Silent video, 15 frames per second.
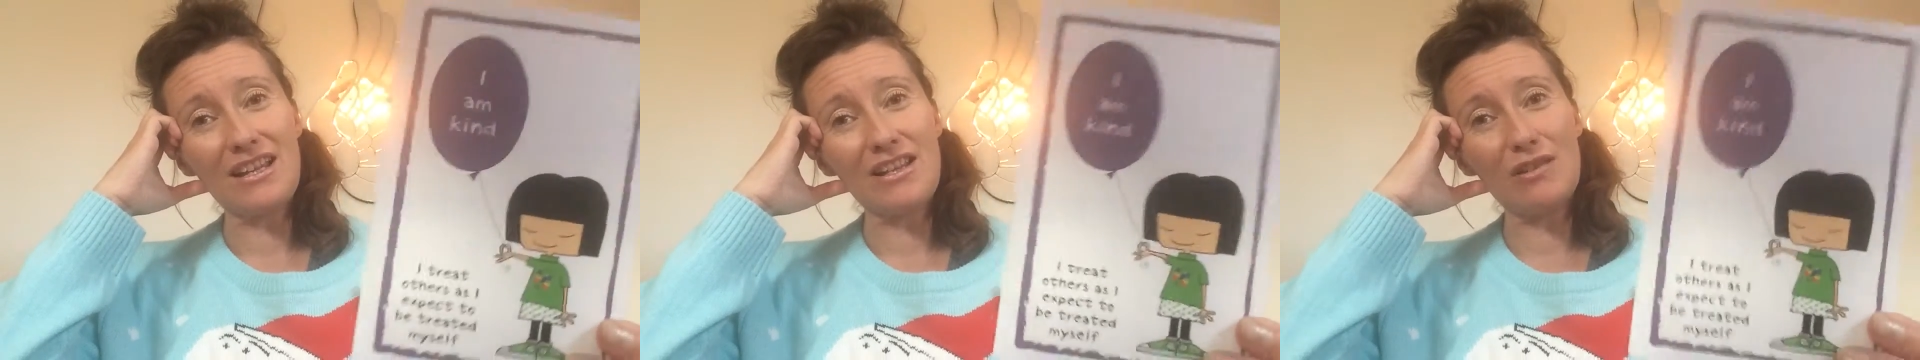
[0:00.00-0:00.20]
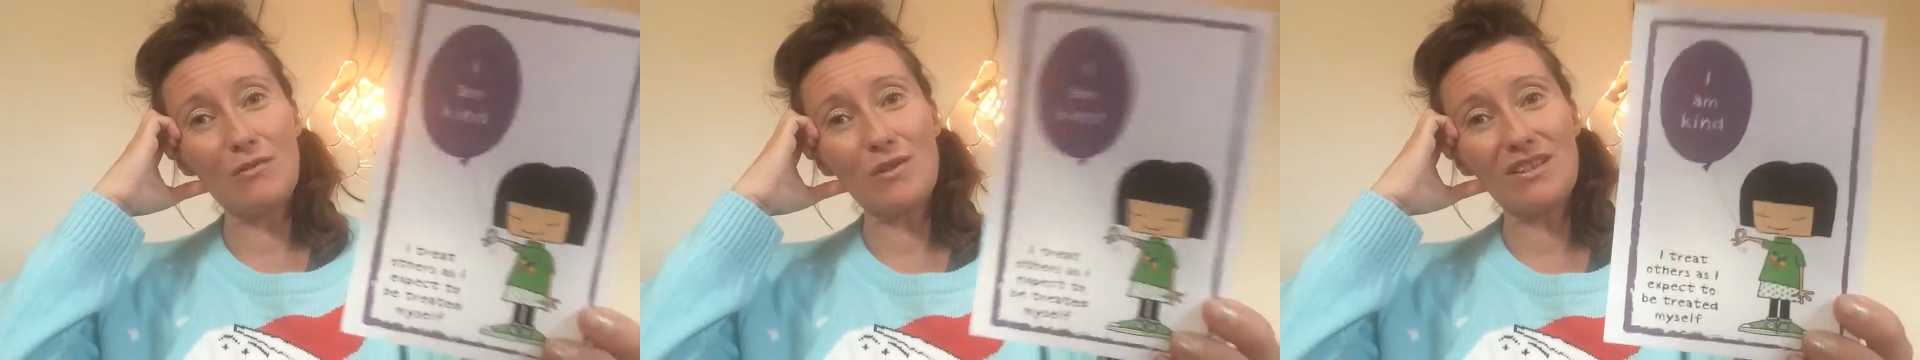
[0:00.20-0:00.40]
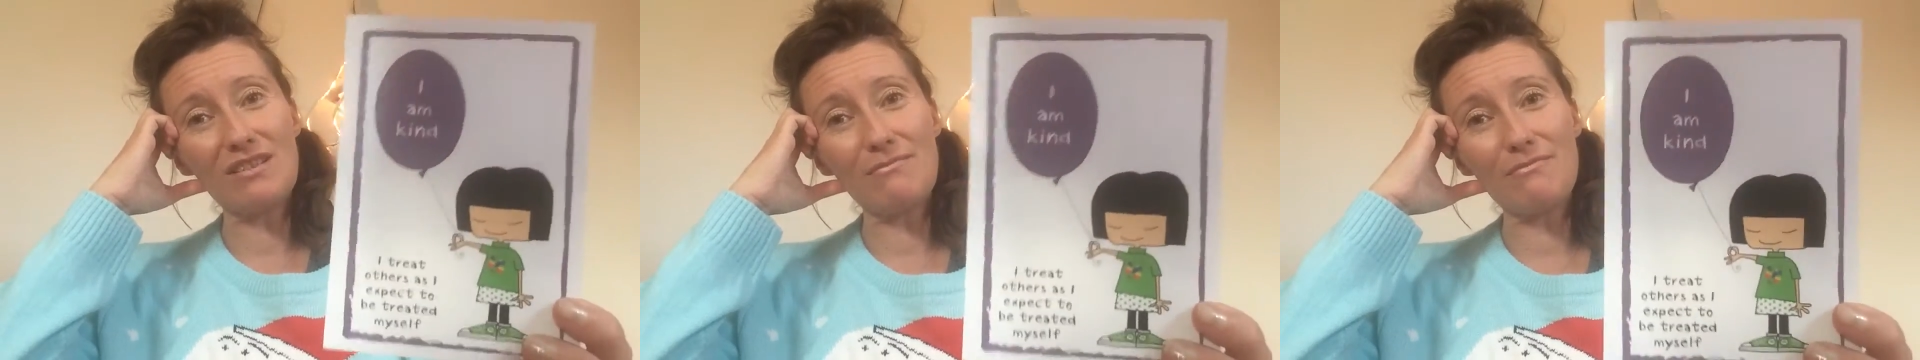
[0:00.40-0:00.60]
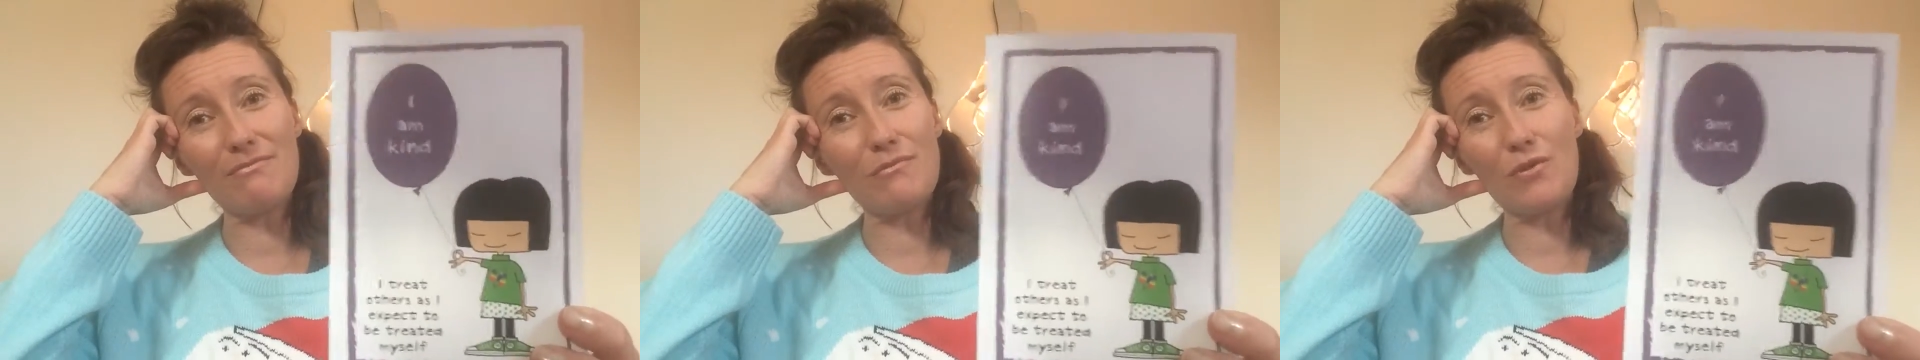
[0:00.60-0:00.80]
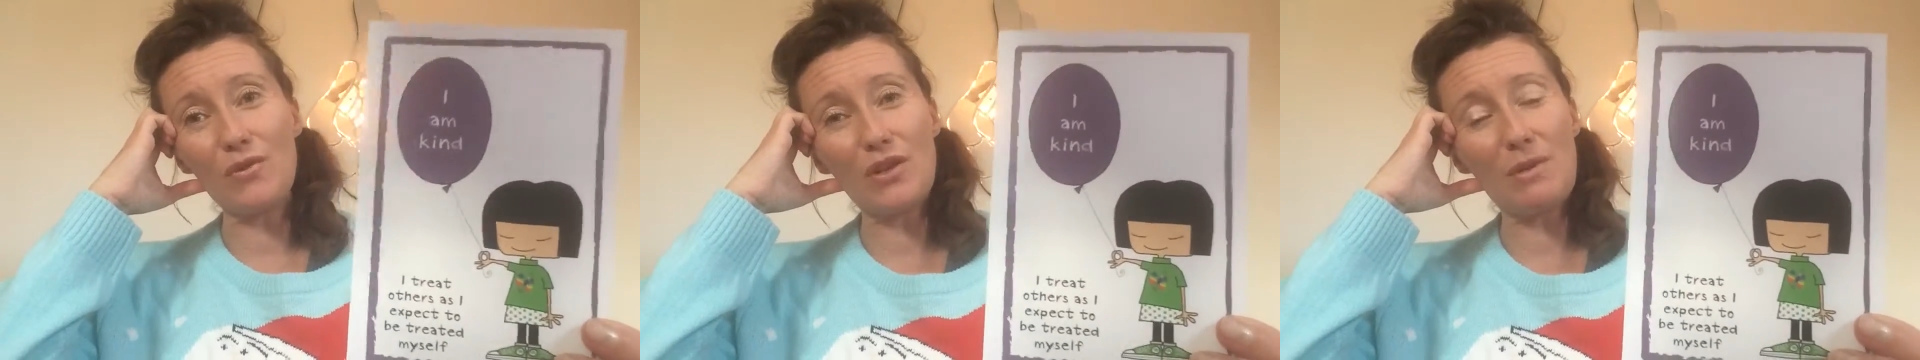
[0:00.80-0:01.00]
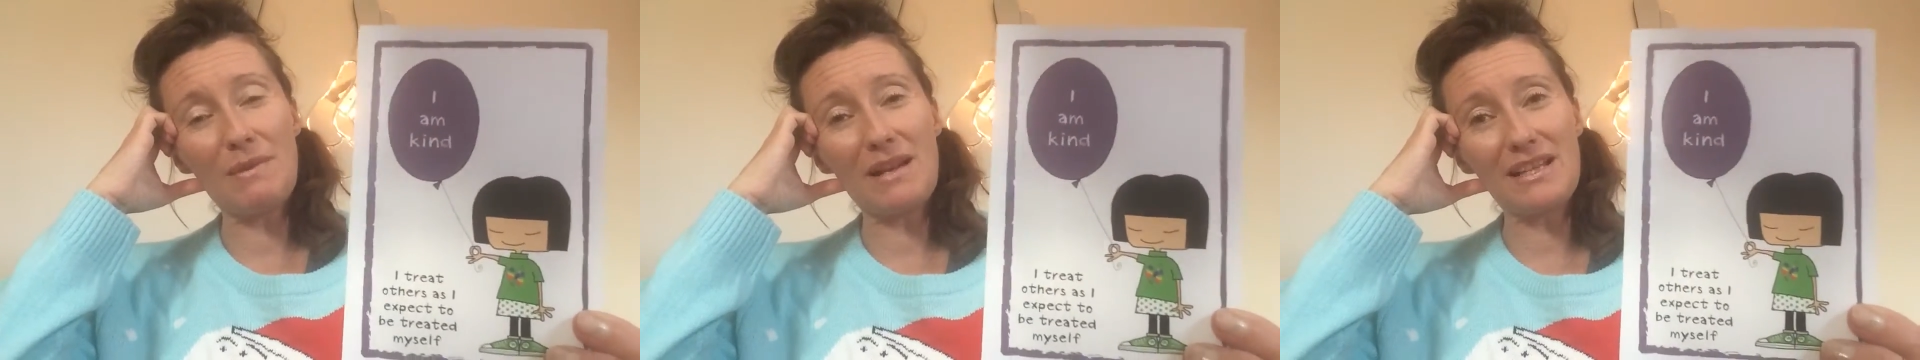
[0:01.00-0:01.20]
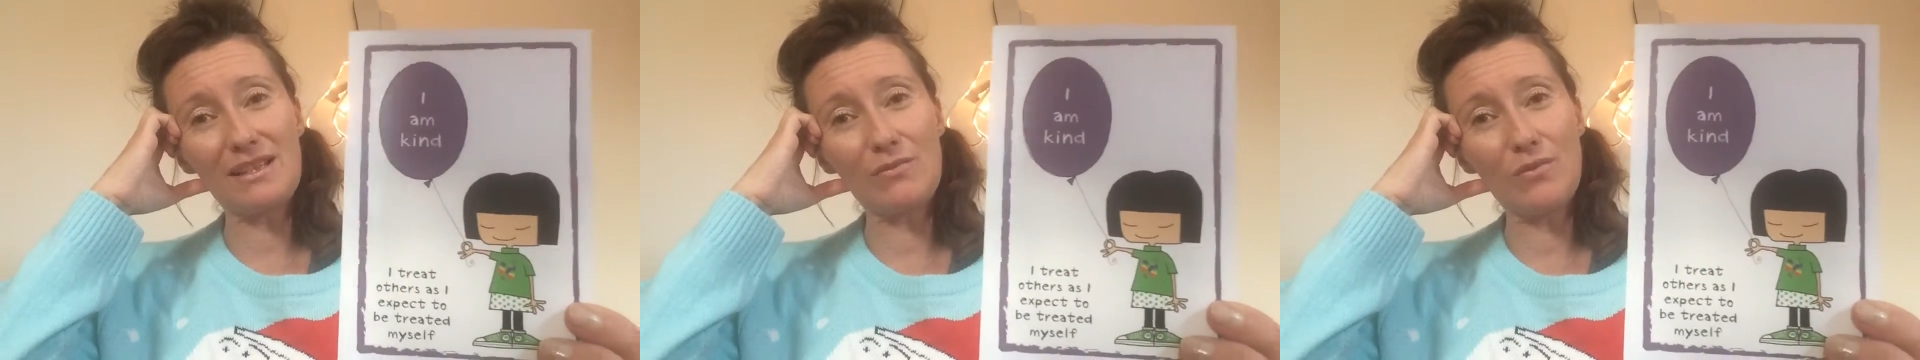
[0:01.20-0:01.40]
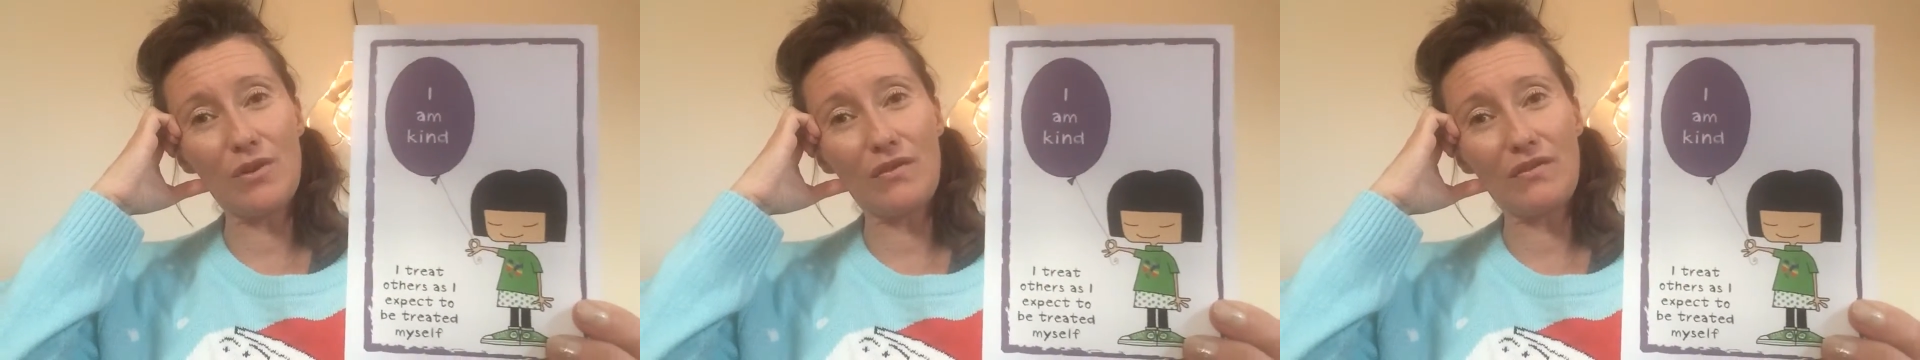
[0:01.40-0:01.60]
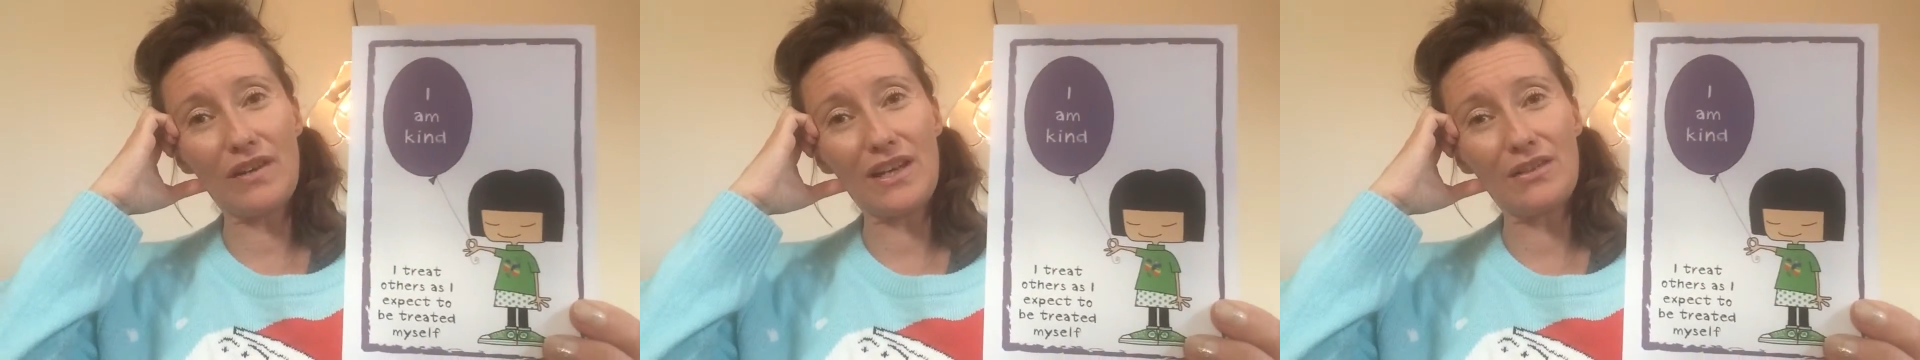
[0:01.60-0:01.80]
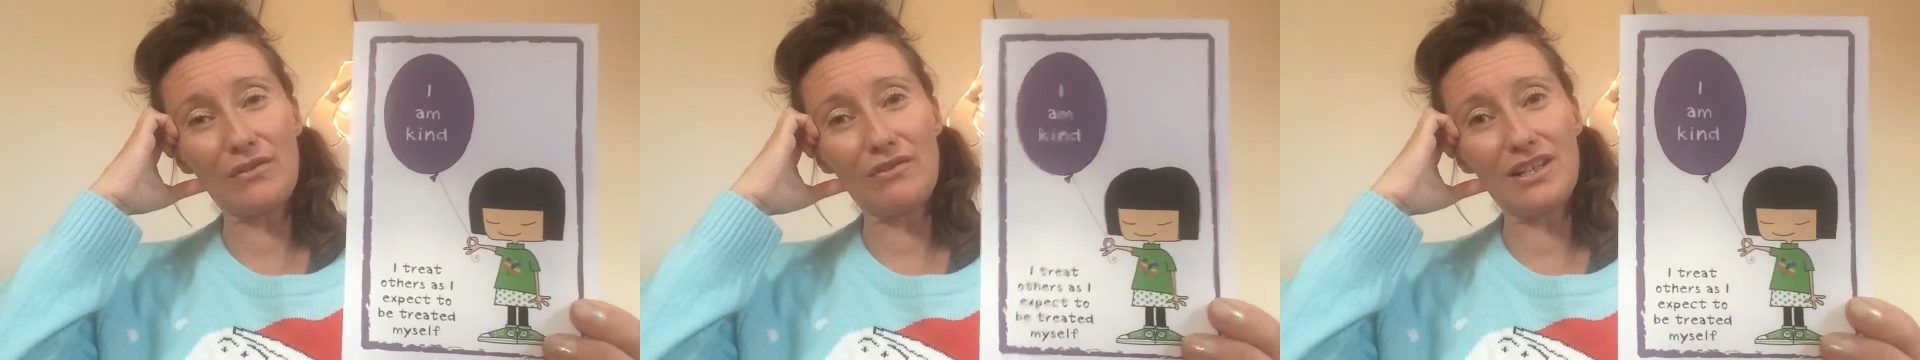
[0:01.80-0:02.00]
No matter what
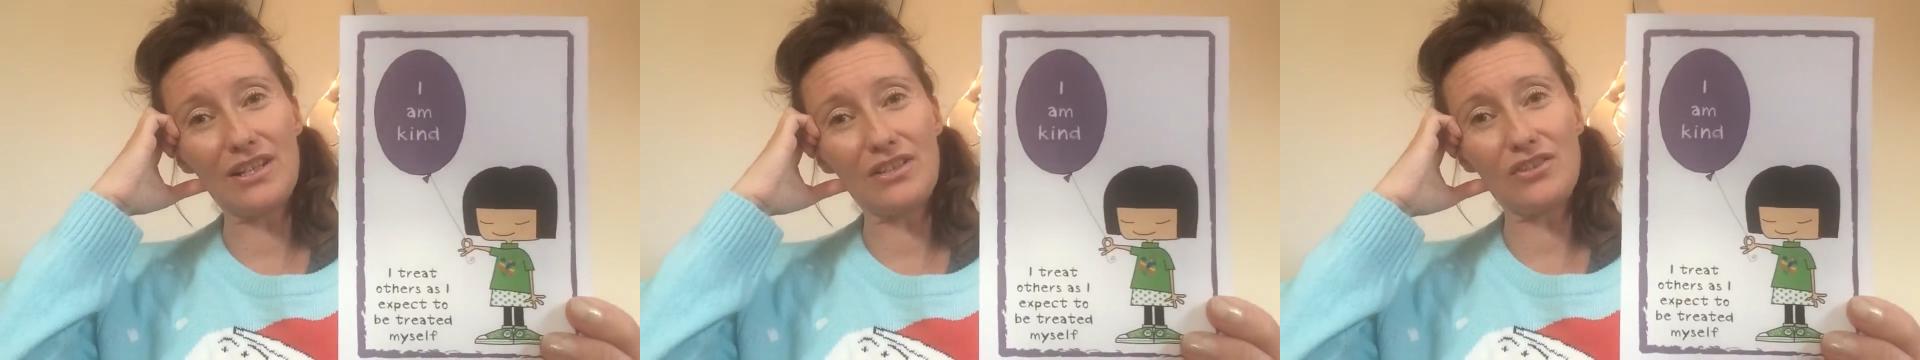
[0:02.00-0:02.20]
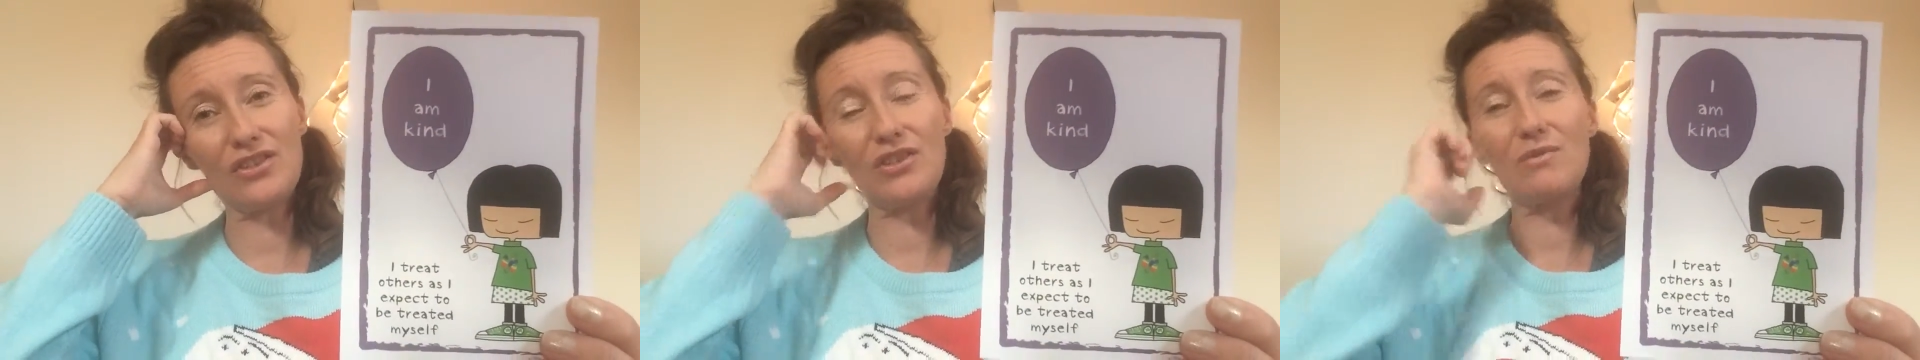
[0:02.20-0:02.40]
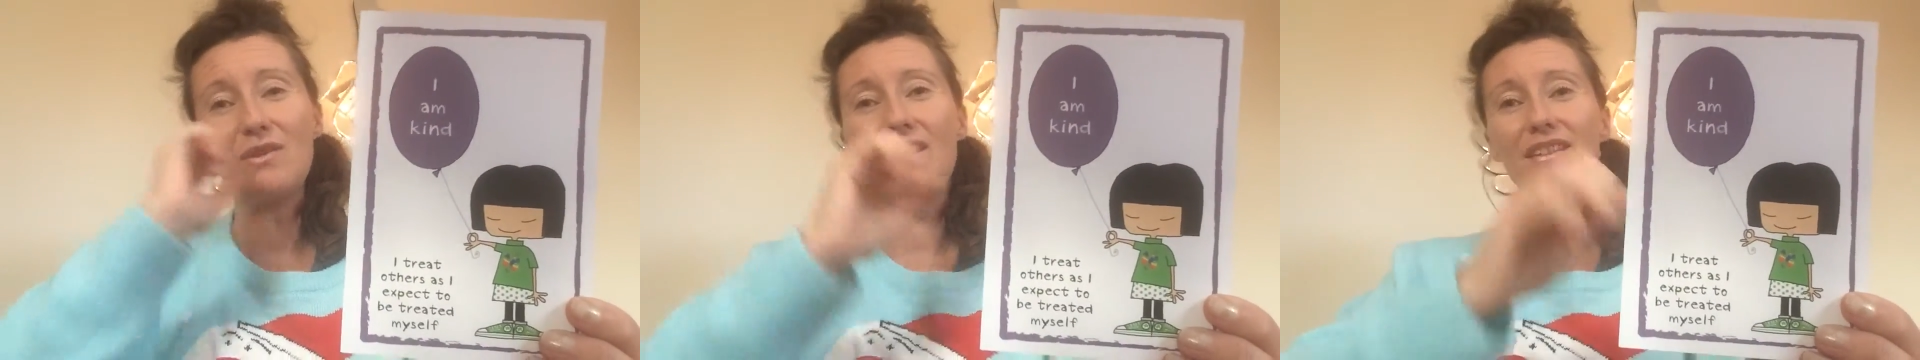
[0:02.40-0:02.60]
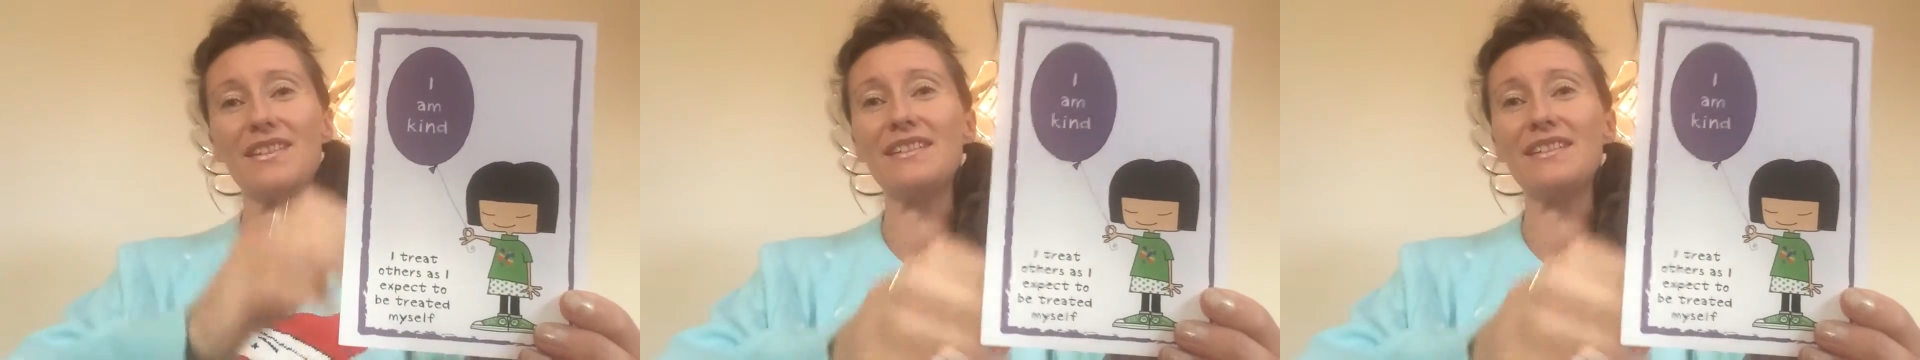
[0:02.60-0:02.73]
faith or religion you are,